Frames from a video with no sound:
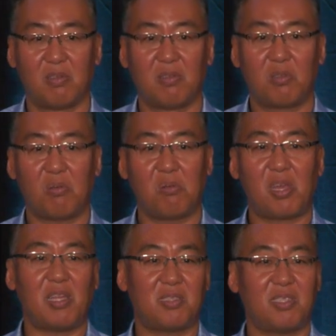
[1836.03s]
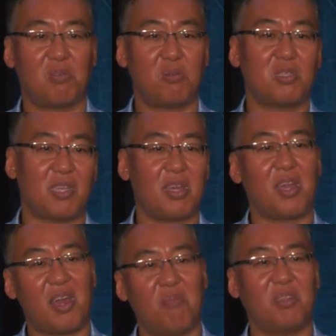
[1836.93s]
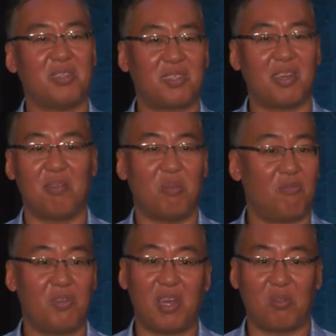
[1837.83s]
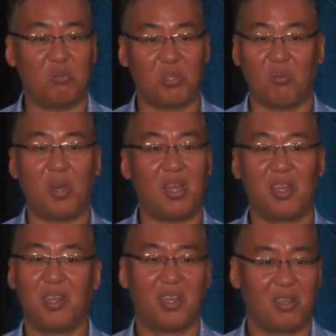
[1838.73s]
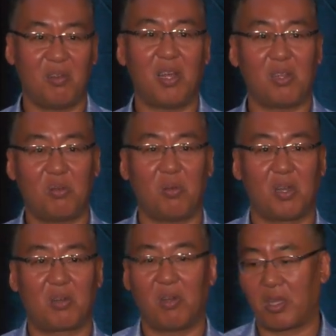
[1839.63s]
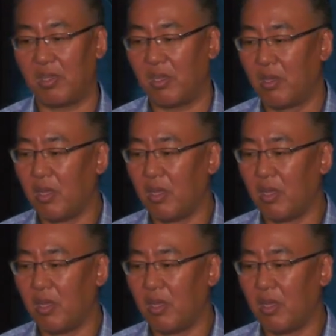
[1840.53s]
So you can say, yeah, I'm in the study, but if you're not losing weight, you're not doing it correctly.